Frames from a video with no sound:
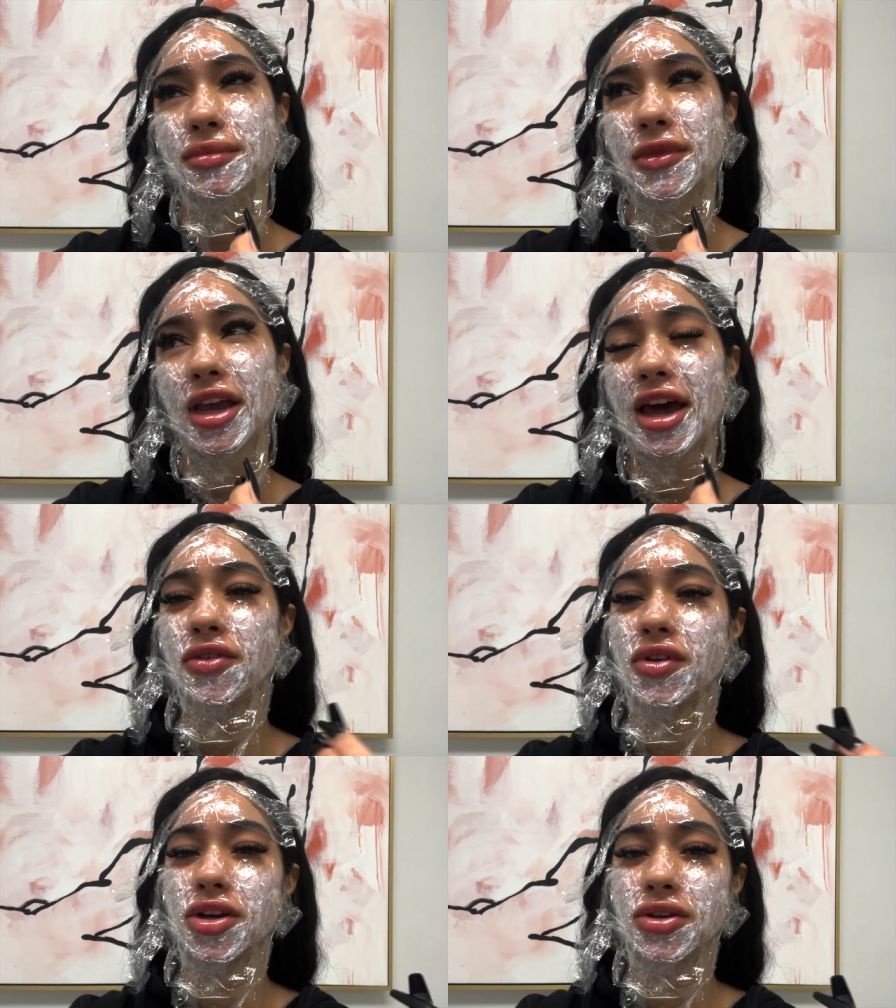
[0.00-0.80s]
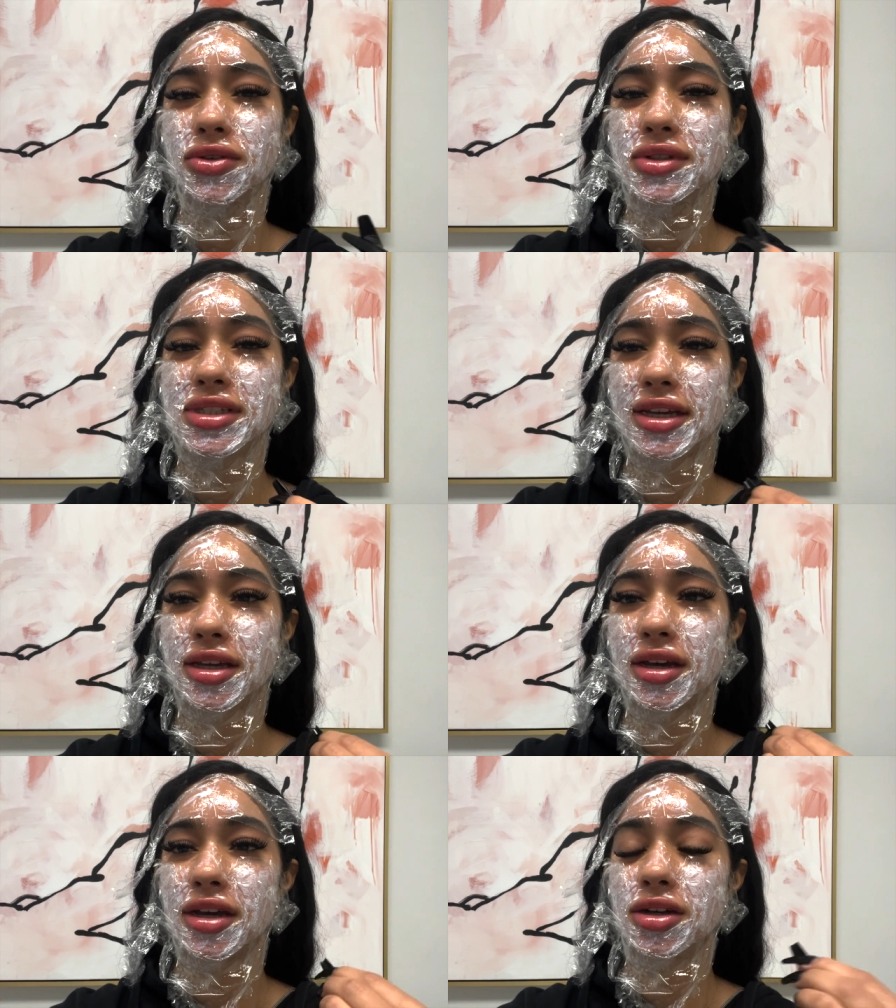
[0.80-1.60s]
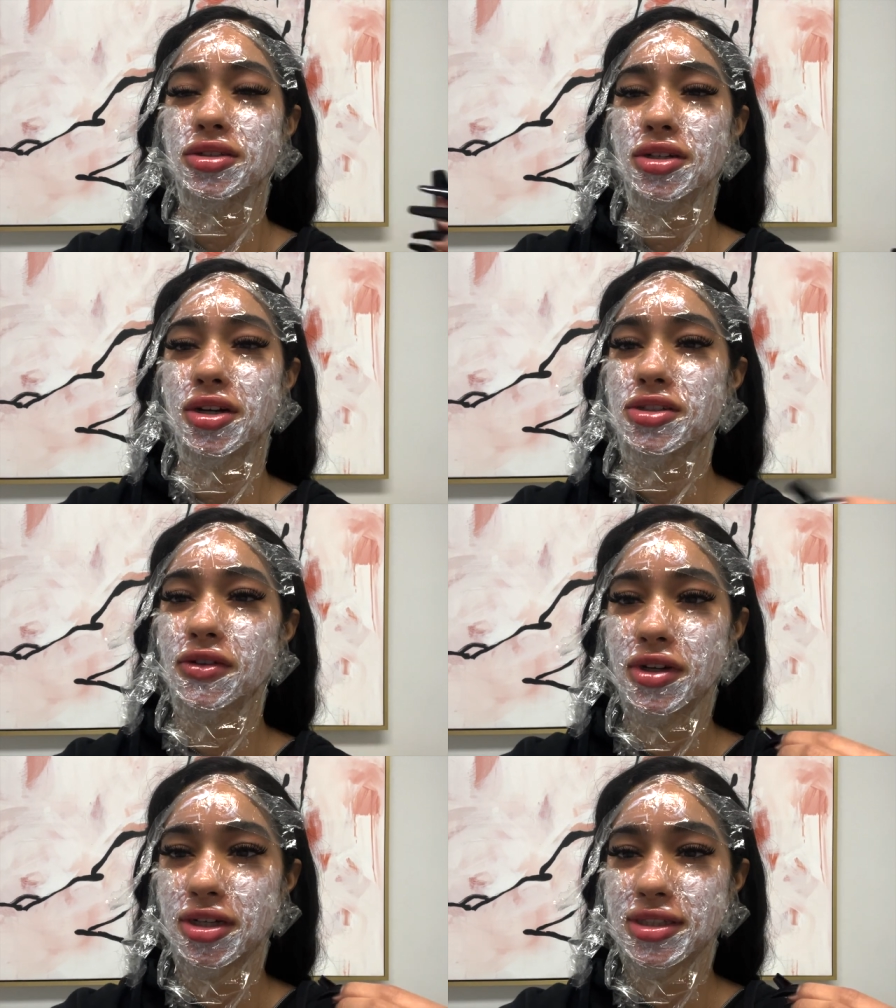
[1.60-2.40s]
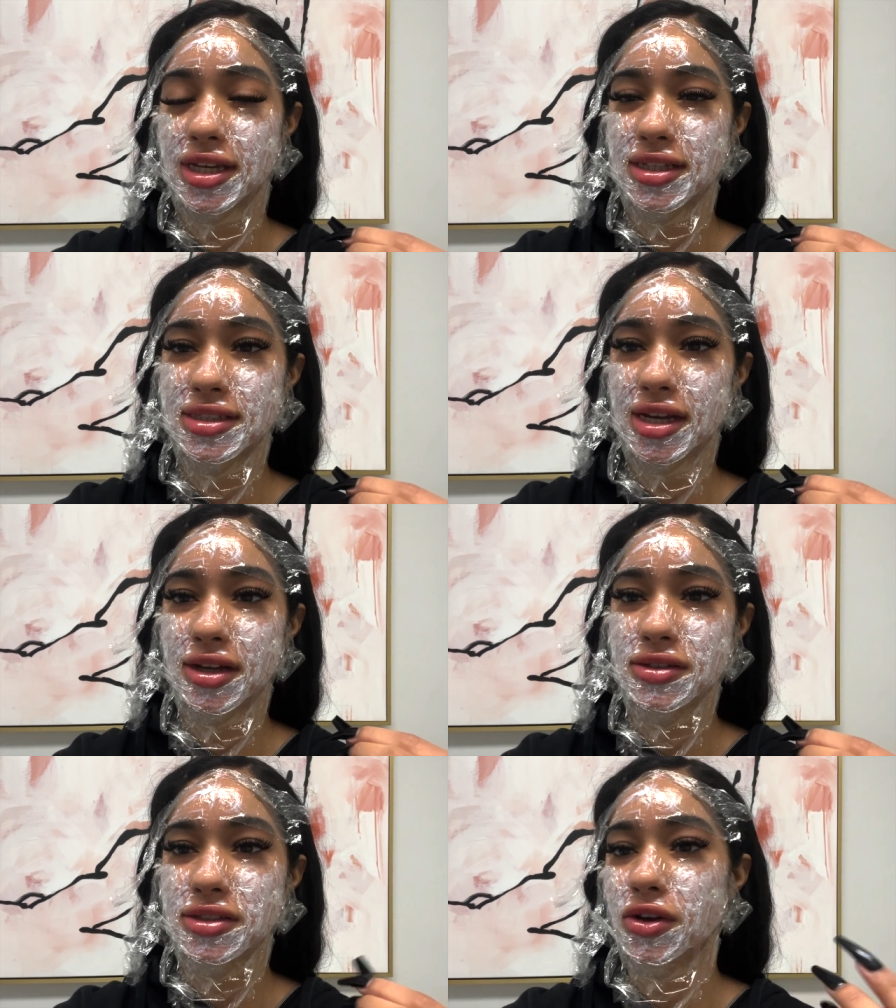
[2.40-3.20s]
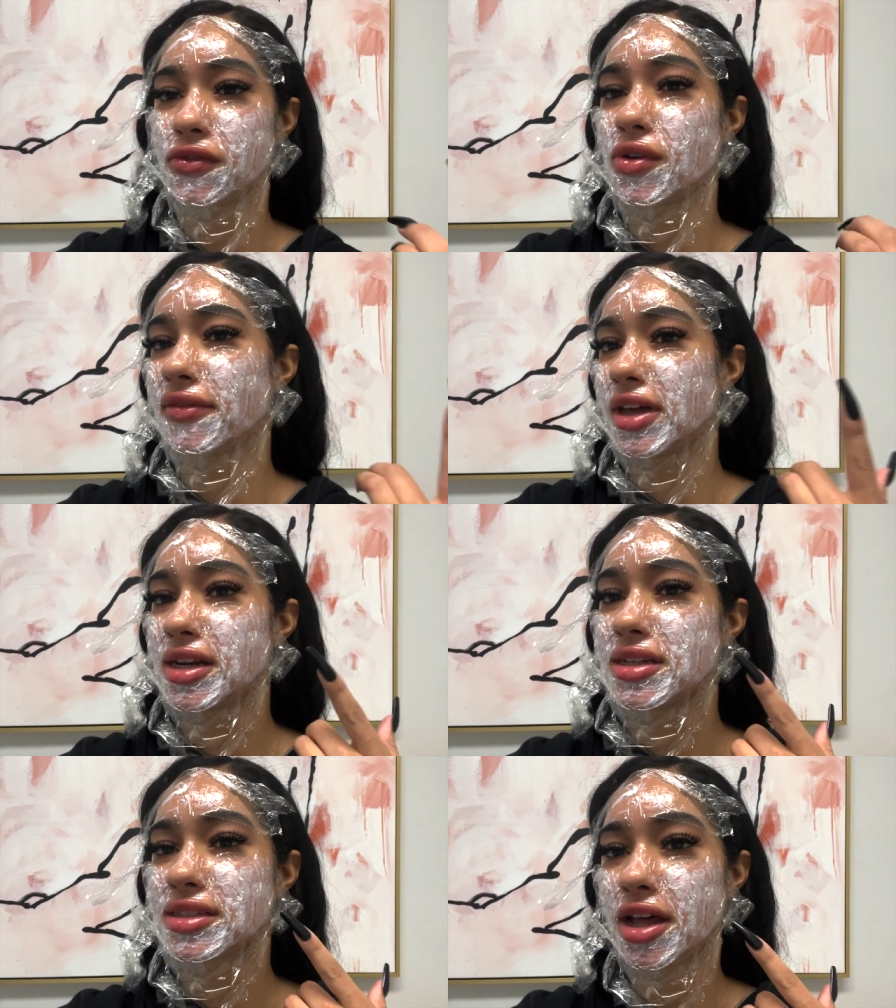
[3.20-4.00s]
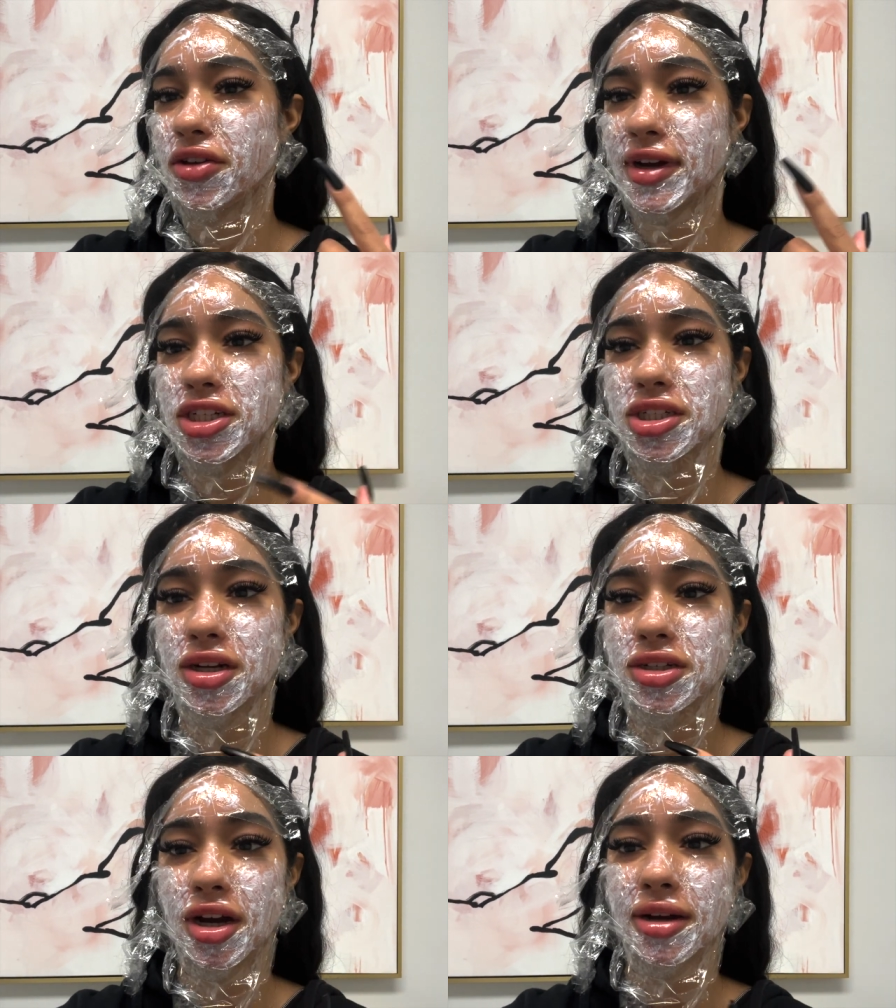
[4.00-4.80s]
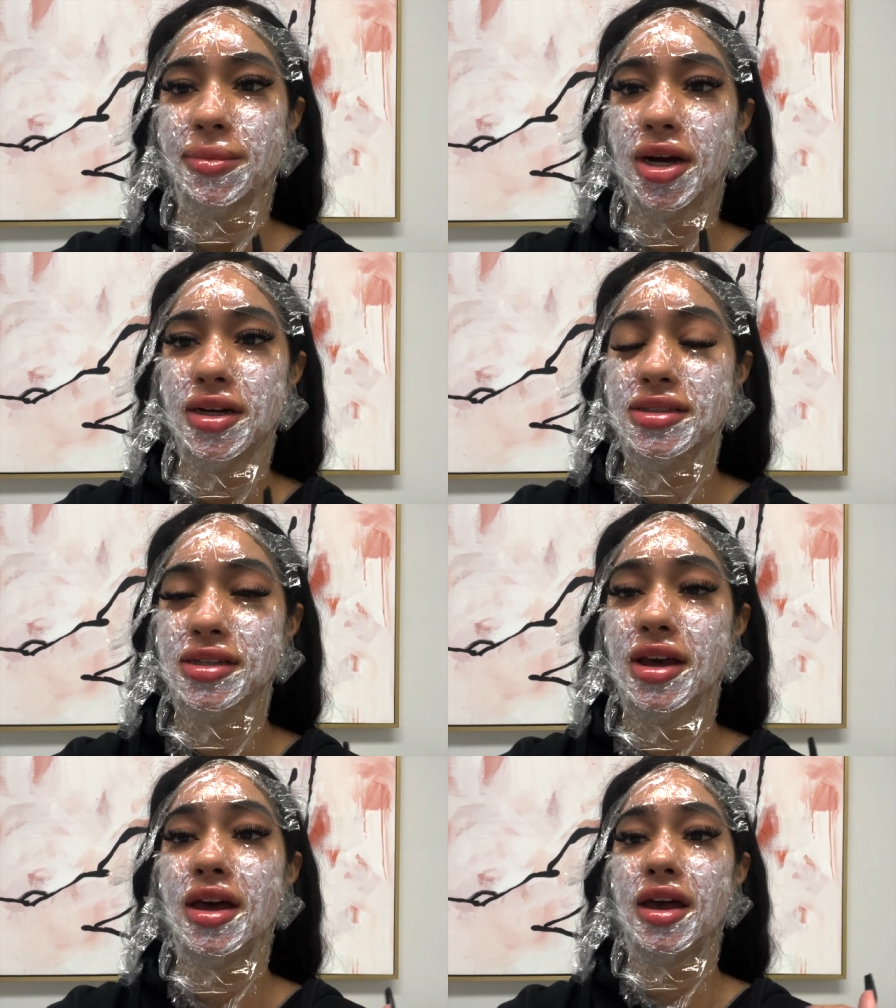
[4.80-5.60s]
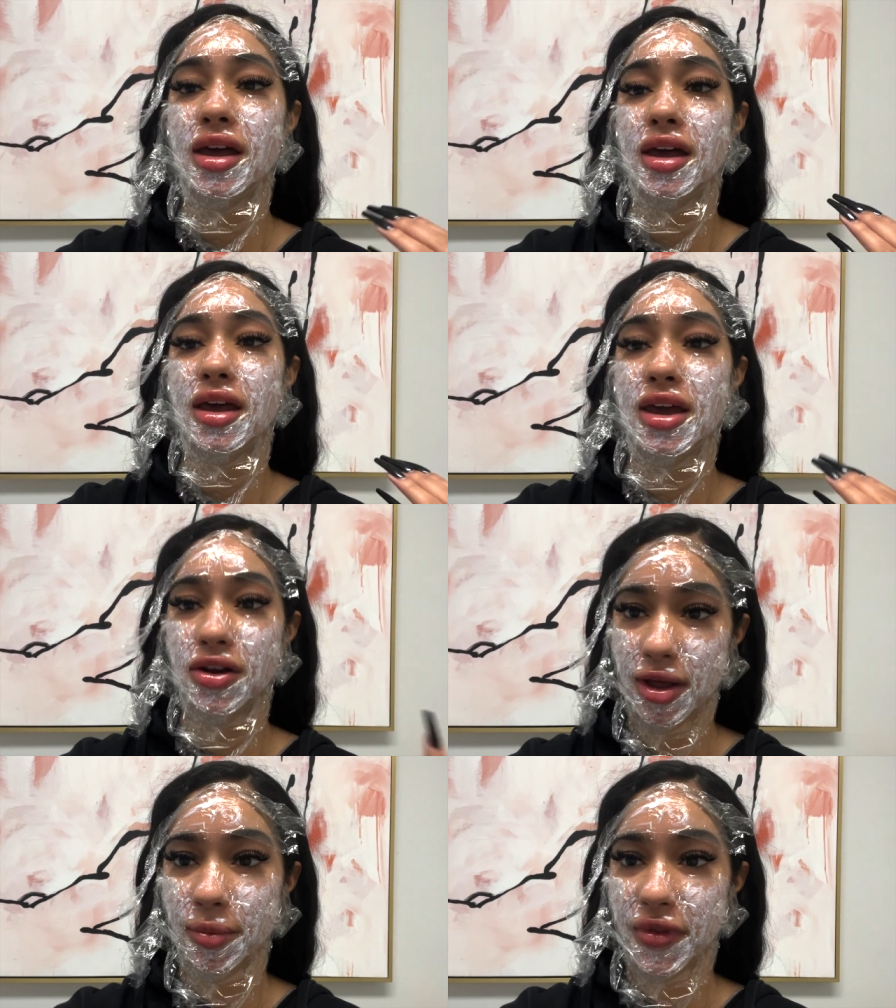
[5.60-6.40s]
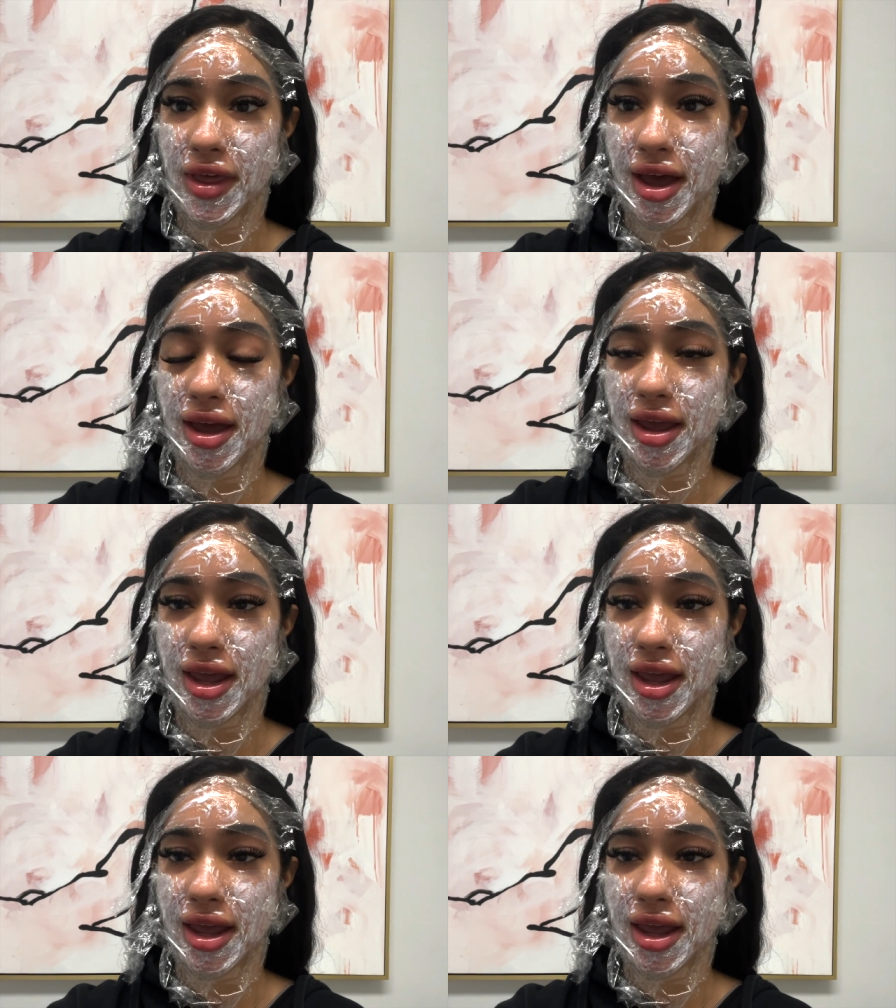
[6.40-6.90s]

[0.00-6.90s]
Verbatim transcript: kind of renews like turns over your skin cells so if you have any discoloration or dark marks it'll help with that.